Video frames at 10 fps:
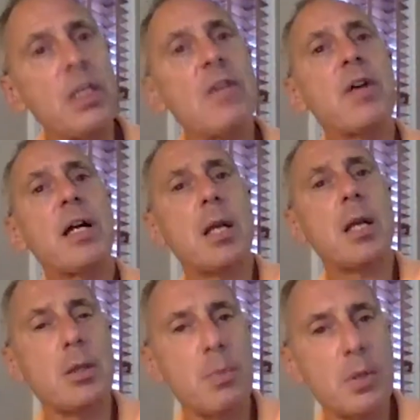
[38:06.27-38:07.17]
If I had gone
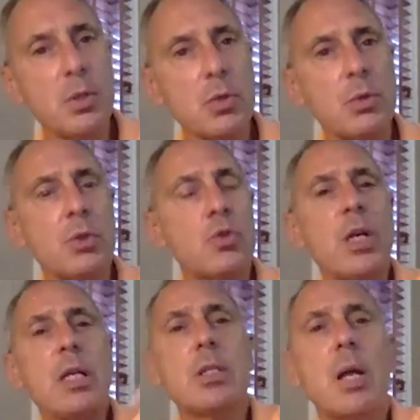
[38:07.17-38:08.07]
to business school and
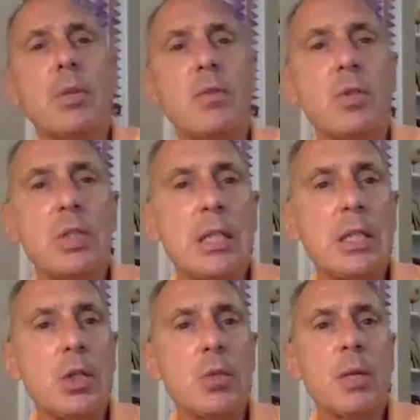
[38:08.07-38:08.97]
trading stopped after 10
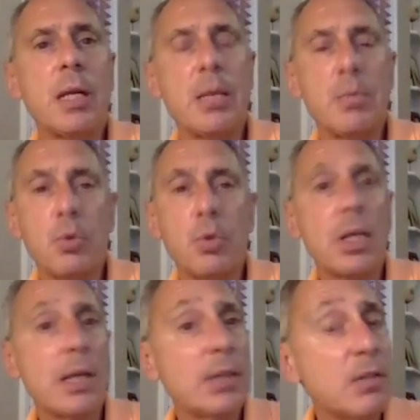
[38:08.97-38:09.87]
years, but I had more
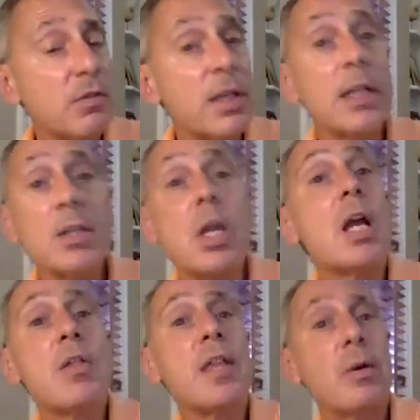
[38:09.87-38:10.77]
accounting and finance,
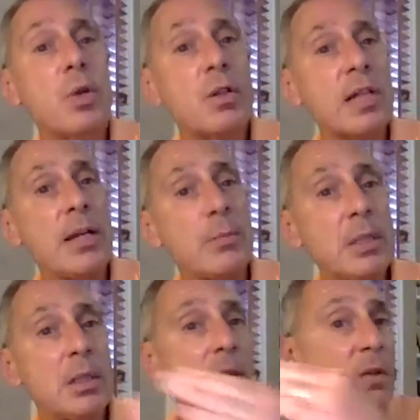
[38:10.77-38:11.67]
that would have allowed me
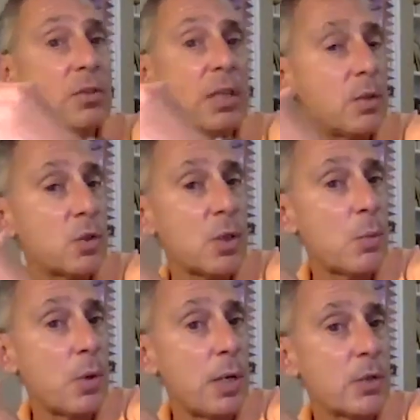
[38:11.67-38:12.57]
to dovetail
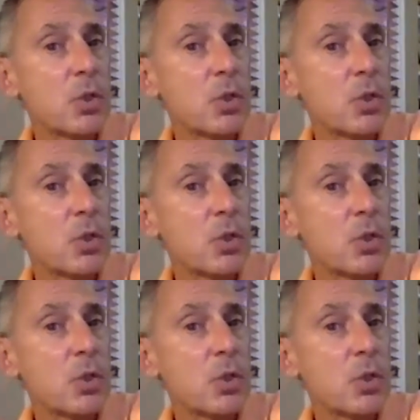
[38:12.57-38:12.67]
somewhere else.